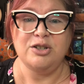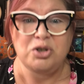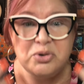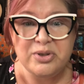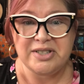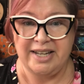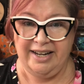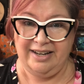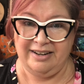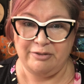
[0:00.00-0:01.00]
to
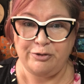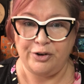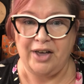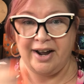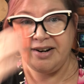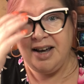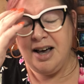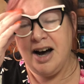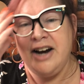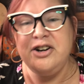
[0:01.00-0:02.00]
sing for that.
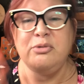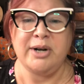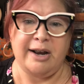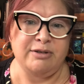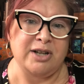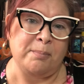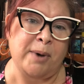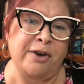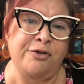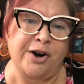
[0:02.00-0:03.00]
I know when I was on
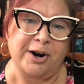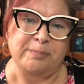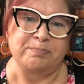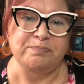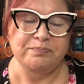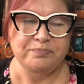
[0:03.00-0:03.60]
my farm,